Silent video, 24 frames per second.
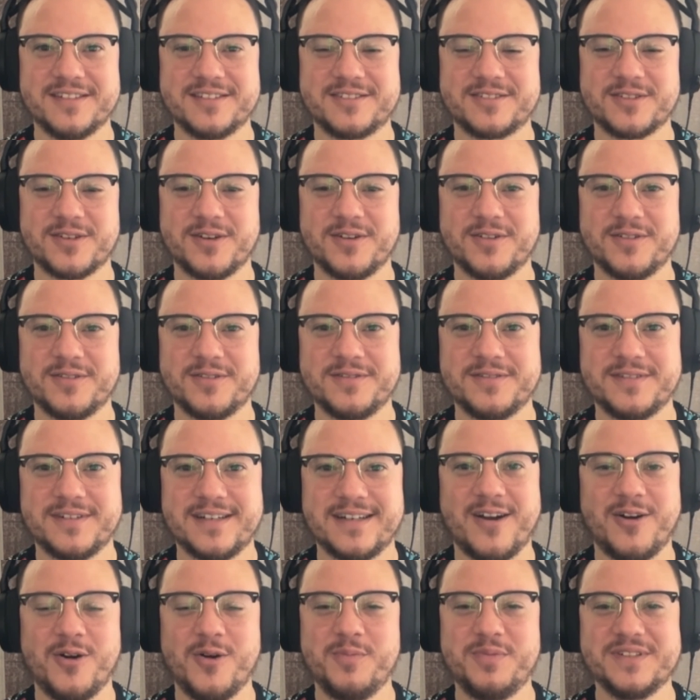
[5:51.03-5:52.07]
So
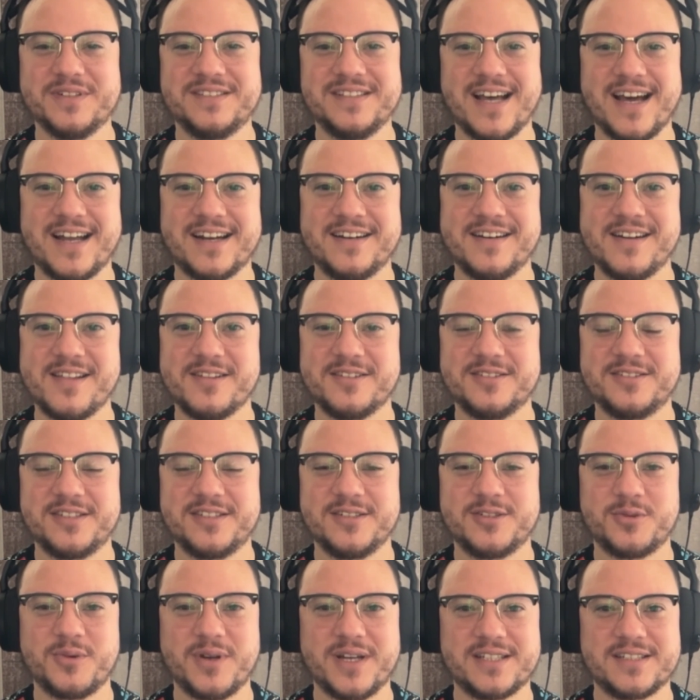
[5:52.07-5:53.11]
I hope it's not another
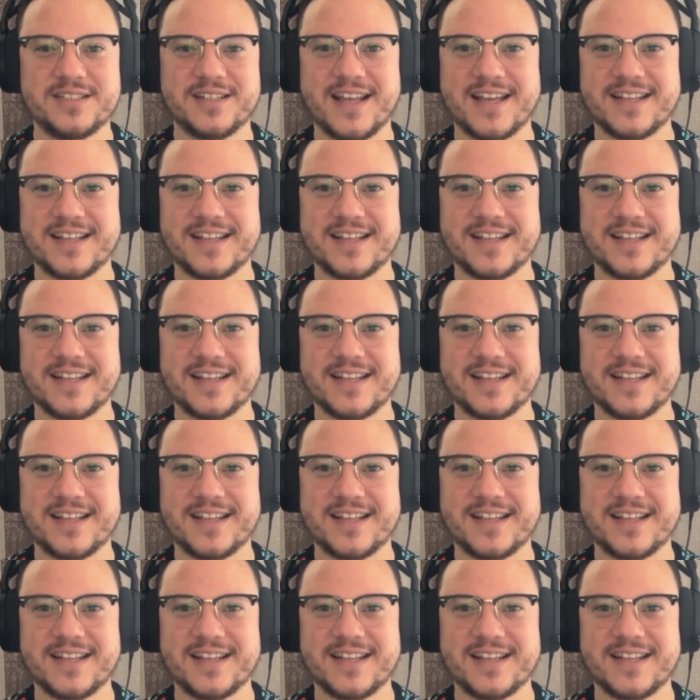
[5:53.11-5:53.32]
situation